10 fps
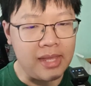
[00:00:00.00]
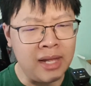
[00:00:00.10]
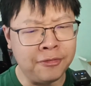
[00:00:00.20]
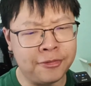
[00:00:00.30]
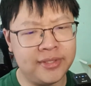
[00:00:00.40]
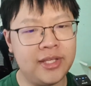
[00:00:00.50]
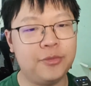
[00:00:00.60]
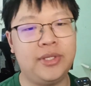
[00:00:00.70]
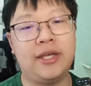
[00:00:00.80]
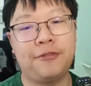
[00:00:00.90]
After
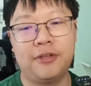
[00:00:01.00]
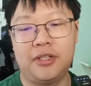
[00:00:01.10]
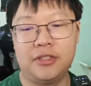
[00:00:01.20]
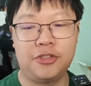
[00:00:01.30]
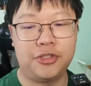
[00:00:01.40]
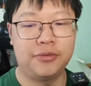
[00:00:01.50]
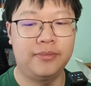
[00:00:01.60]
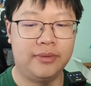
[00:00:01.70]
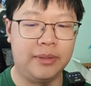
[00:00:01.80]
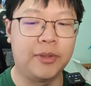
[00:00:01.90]
that, we have
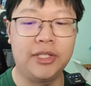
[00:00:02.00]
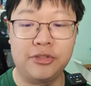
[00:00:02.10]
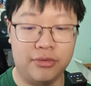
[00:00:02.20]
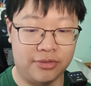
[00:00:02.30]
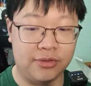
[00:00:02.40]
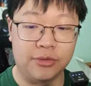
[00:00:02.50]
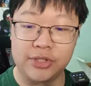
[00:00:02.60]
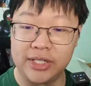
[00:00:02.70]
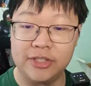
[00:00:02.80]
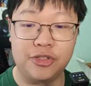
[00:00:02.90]
Demonic Stone
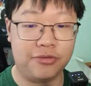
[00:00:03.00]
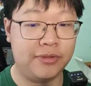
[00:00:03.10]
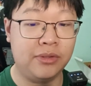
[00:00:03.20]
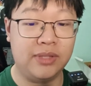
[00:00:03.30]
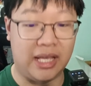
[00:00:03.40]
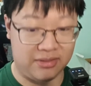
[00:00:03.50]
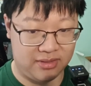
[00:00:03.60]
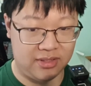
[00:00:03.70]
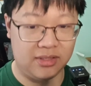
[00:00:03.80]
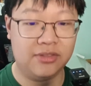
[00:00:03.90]
Dragon Jewel
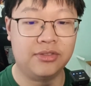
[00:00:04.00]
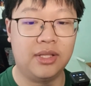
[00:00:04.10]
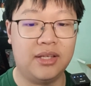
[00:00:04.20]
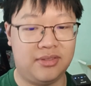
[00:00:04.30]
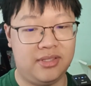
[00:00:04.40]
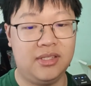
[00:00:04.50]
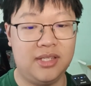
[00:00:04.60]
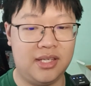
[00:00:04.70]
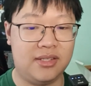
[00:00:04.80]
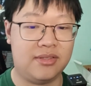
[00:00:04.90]
Luster. So Luster
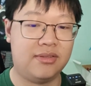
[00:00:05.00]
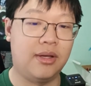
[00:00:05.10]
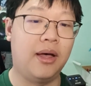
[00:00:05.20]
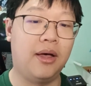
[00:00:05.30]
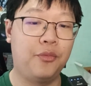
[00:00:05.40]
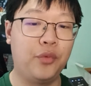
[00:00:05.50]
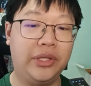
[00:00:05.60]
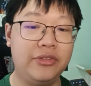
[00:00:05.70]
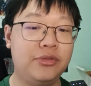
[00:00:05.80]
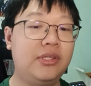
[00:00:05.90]
is
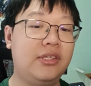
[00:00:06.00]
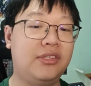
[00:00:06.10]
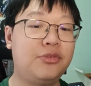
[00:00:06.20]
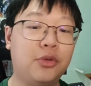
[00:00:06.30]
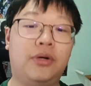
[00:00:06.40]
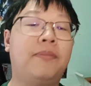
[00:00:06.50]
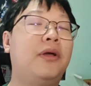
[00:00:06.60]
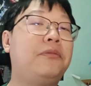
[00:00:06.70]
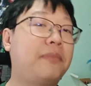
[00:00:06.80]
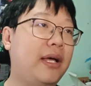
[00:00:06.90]
when this unit is rolled
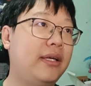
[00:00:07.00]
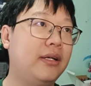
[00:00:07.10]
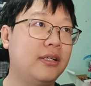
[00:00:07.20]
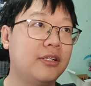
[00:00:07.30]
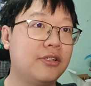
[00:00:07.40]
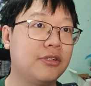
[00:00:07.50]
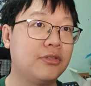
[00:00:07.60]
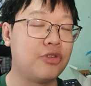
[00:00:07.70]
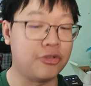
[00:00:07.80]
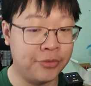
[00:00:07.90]
upon by a
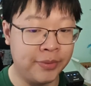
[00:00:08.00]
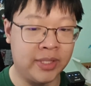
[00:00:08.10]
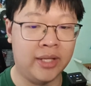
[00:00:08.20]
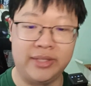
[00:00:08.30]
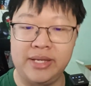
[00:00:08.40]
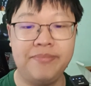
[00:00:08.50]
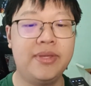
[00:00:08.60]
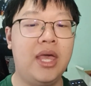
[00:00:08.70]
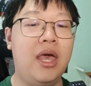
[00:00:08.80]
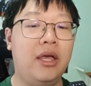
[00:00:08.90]
Drajeweled card name,
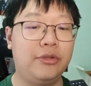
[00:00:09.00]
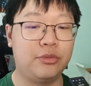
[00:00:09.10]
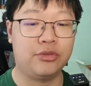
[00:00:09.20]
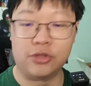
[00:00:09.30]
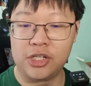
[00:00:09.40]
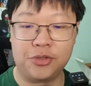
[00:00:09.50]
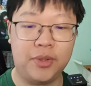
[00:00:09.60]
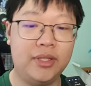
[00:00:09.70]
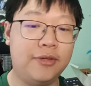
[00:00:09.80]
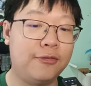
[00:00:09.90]
you soul charge
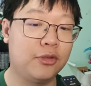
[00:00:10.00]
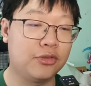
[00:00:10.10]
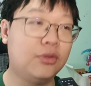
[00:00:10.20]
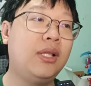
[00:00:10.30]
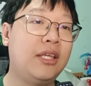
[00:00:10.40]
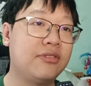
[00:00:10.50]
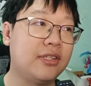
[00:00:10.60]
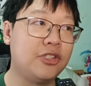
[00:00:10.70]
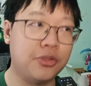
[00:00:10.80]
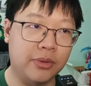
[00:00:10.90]
1. If your soul has
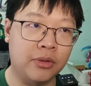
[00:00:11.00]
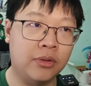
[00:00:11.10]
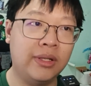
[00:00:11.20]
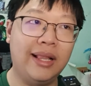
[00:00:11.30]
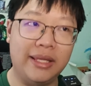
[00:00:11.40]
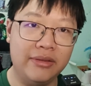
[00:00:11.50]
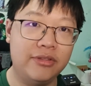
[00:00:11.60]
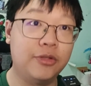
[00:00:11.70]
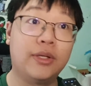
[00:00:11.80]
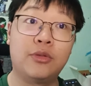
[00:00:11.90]
a Jewel Core
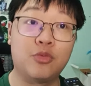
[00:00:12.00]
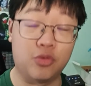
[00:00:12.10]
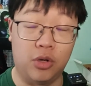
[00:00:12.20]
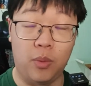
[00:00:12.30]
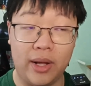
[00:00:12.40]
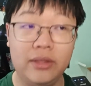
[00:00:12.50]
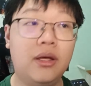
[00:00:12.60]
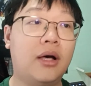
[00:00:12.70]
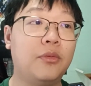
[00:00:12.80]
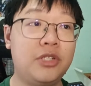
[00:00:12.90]
Glint, you get to draw 1,
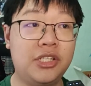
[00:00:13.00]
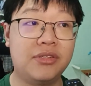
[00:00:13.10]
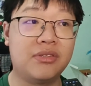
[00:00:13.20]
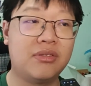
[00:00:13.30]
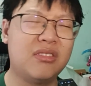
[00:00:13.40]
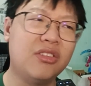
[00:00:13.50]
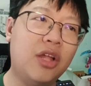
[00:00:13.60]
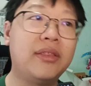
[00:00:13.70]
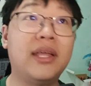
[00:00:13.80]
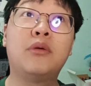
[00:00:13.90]
which is
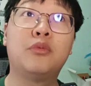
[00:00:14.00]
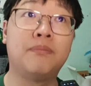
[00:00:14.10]
not that